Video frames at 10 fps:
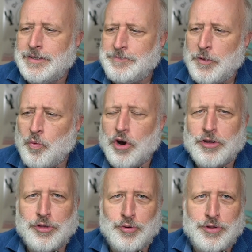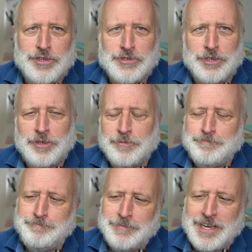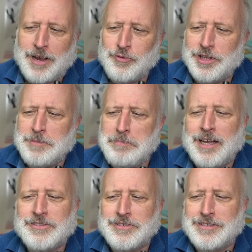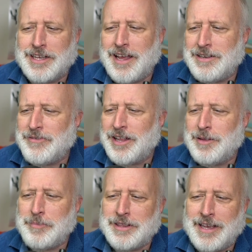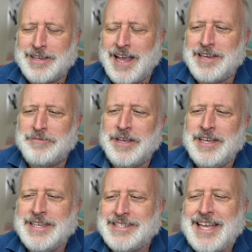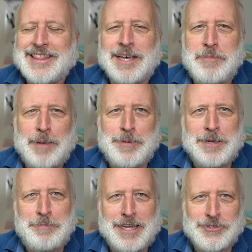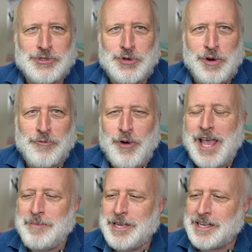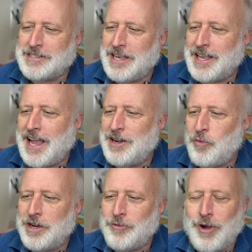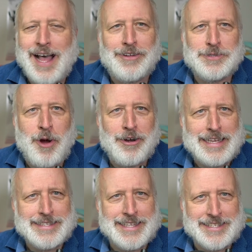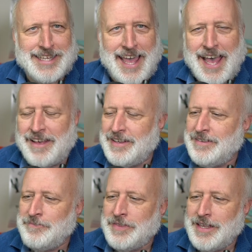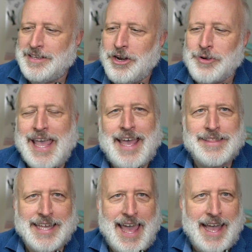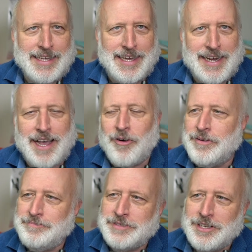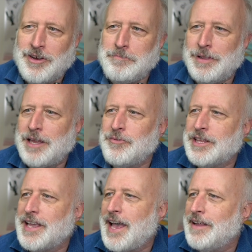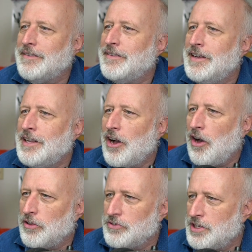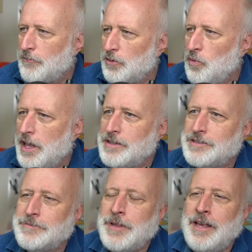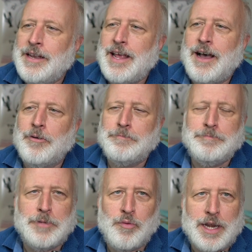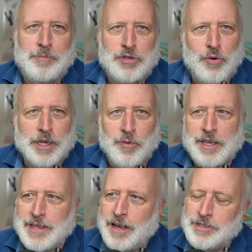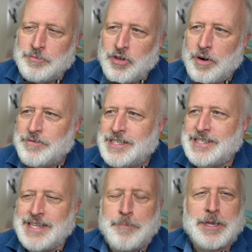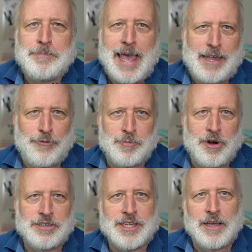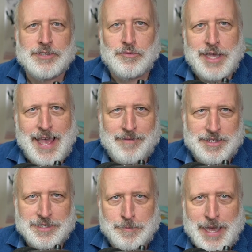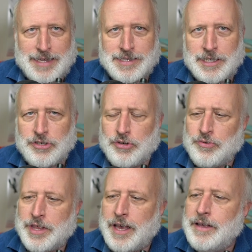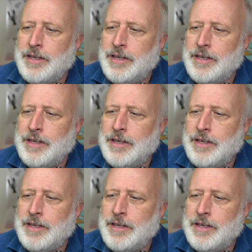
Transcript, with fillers: work through these little, they're not really puzzles that I develop, but I kind of set them up in a puzzle sort of way because I kind of wonder, well, how smart is this cat? And, you know, can the cat get out? And so I play with the cat in all those different ways. Now, but what I'm doing right now is I'm sort of stepping back from ourselves, and we have this capacity too that,